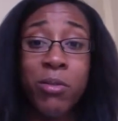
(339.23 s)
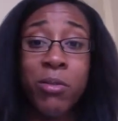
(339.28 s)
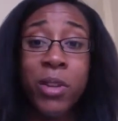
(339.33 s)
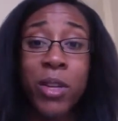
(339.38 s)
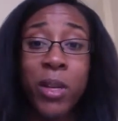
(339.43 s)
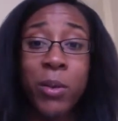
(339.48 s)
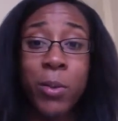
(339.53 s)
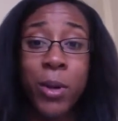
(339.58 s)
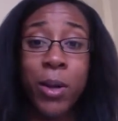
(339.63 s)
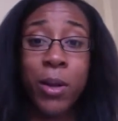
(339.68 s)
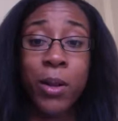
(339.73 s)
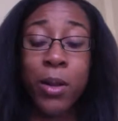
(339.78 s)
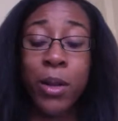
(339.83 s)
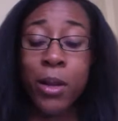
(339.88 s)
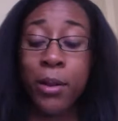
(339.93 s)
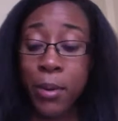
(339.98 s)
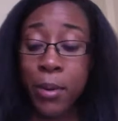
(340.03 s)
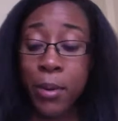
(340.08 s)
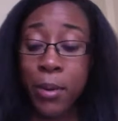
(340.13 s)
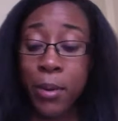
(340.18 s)
really well
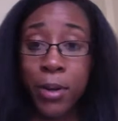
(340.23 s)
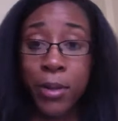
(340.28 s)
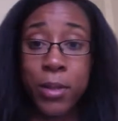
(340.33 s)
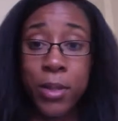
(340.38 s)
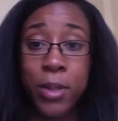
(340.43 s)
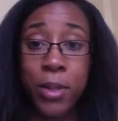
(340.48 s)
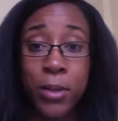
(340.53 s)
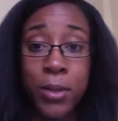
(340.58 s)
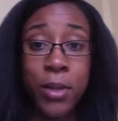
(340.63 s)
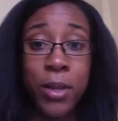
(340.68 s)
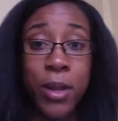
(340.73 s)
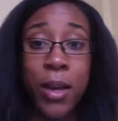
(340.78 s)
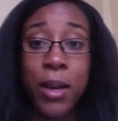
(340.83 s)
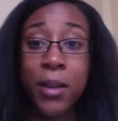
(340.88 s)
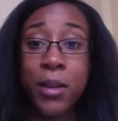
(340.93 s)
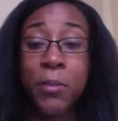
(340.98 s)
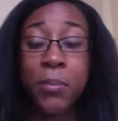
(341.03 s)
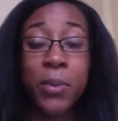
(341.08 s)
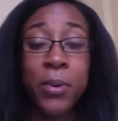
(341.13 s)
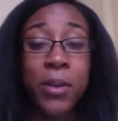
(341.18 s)
in Barcelona
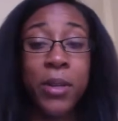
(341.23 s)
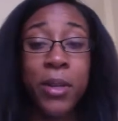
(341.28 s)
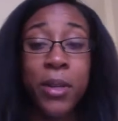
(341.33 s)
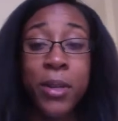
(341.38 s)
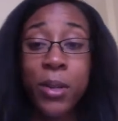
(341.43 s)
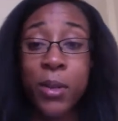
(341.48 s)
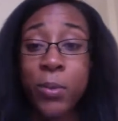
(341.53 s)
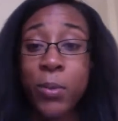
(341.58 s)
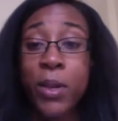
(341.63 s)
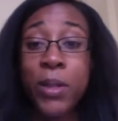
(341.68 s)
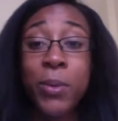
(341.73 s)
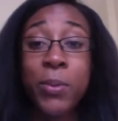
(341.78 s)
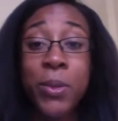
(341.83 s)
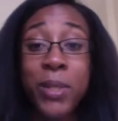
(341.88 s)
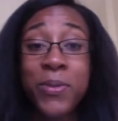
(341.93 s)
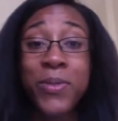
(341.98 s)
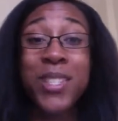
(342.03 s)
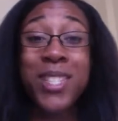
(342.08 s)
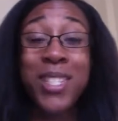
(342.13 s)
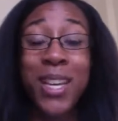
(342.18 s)
and in Berlin. The weather
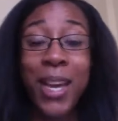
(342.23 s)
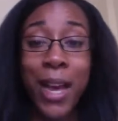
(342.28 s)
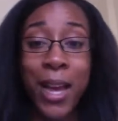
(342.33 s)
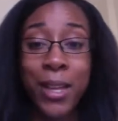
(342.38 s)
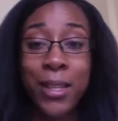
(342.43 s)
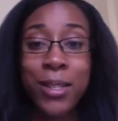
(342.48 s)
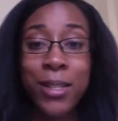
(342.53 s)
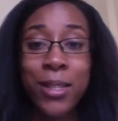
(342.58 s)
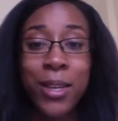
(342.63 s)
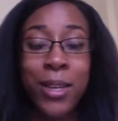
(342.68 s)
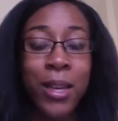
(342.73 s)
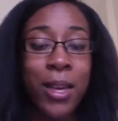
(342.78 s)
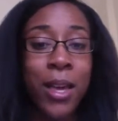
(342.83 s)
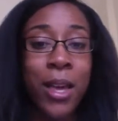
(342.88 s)
was fantastic,